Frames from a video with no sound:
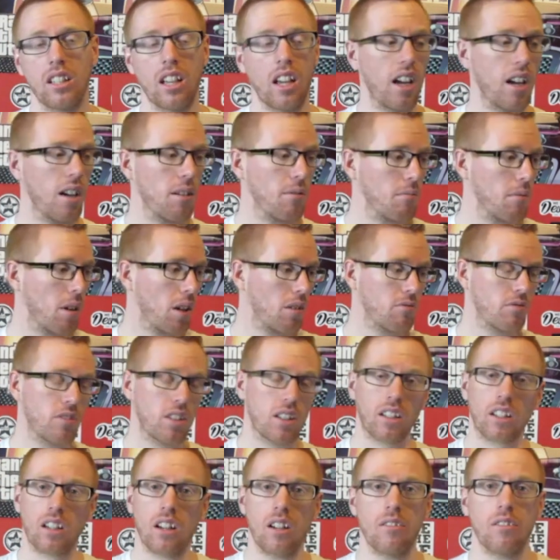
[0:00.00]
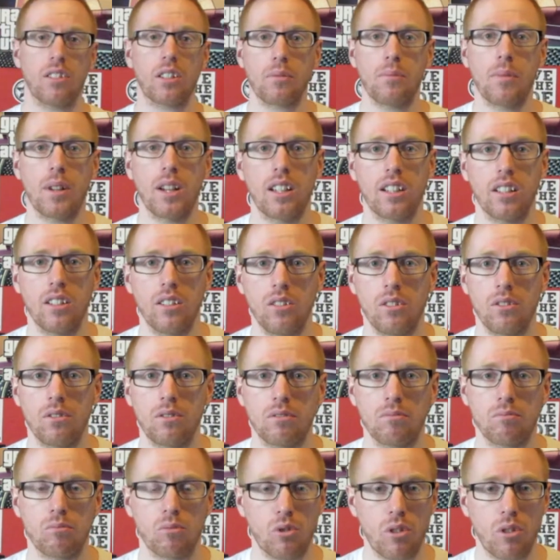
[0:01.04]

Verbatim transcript: Um, I really can't recommend it enough.